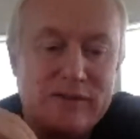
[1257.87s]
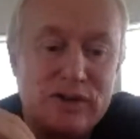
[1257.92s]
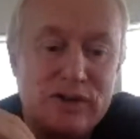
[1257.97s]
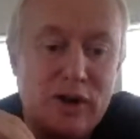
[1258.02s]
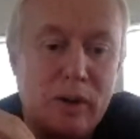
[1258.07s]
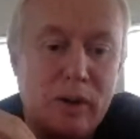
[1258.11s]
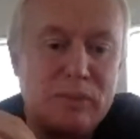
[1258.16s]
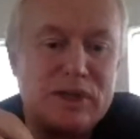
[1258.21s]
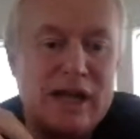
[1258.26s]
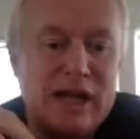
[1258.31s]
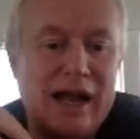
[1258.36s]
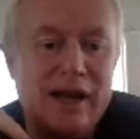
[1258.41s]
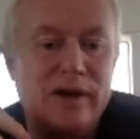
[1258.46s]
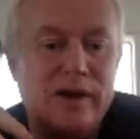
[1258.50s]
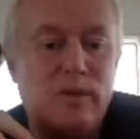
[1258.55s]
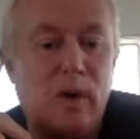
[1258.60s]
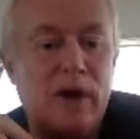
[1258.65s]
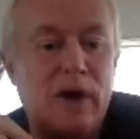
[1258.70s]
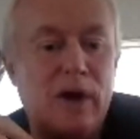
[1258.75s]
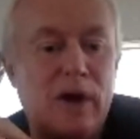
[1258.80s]
You know what
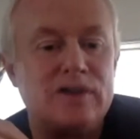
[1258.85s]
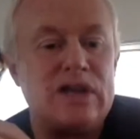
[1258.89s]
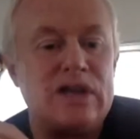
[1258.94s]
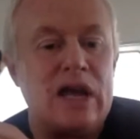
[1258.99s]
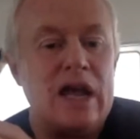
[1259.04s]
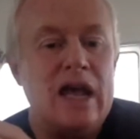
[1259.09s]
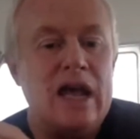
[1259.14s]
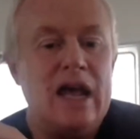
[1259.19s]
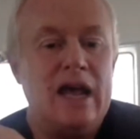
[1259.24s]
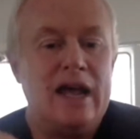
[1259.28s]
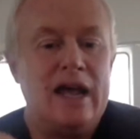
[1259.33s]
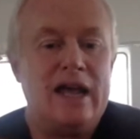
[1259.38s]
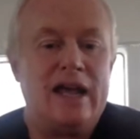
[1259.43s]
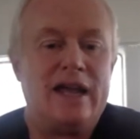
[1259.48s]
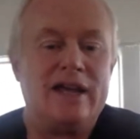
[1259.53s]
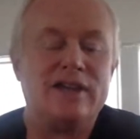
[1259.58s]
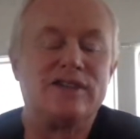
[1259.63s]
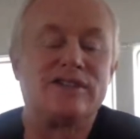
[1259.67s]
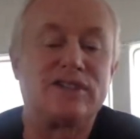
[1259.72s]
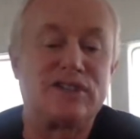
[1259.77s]
Steve Jobs' talent
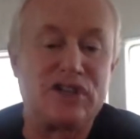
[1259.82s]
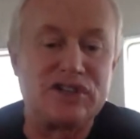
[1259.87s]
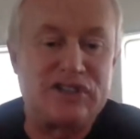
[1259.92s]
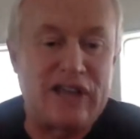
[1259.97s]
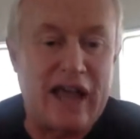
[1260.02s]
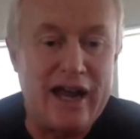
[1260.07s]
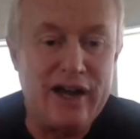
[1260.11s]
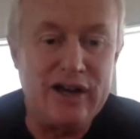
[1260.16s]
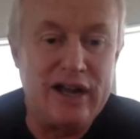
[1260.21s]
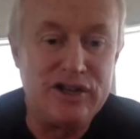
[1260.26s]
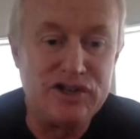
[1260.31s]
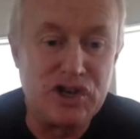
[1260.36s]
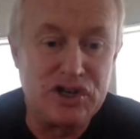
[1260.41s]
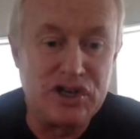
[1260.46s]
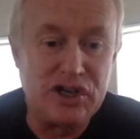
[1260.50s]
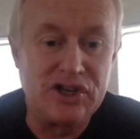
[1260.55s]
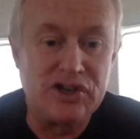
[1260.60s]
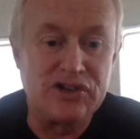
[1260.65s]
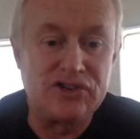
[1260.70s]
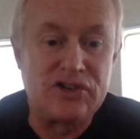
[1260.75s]
was? Is to say
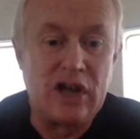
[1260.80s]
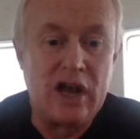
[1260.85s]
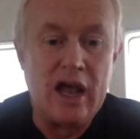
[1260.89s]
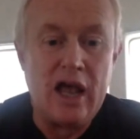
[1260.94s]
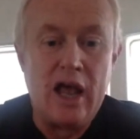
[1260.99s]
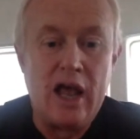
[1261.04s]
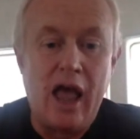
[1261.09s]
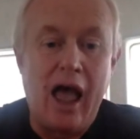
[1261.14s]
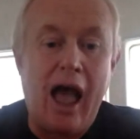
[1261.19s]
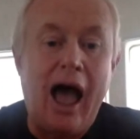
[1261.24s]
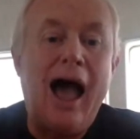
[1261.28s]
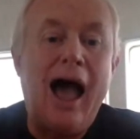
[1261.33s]
to engineers,